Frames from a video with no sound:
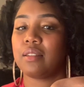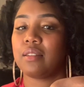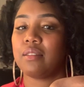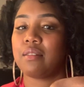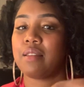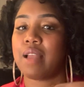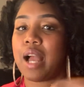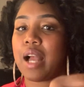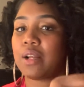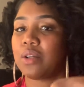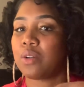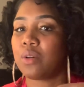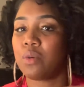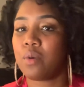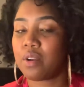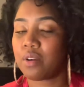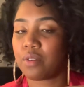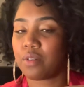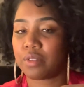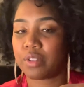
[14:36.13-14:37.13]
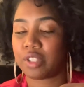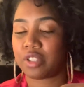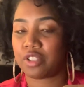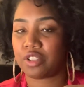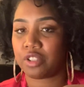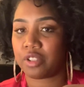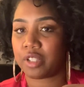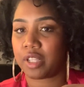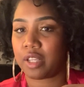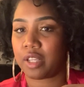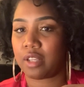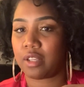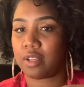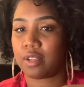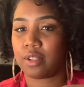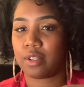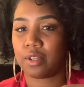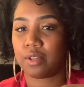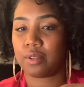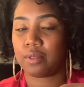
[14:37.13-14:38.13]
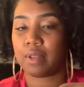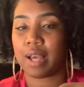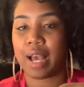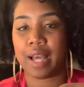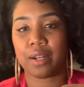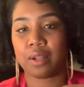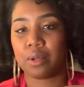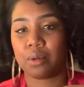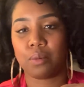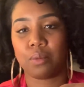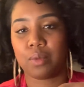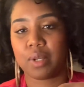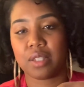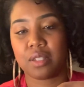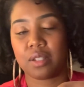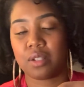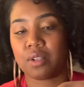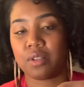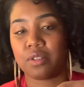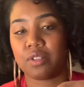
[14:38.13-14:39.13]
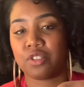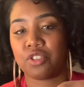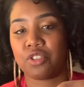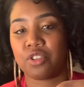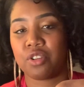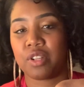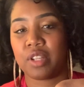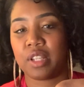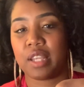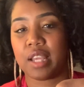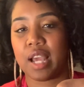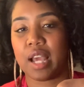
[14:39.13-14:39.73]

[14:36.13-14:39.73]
not going on the journey. You know, I don't want to go on a journey.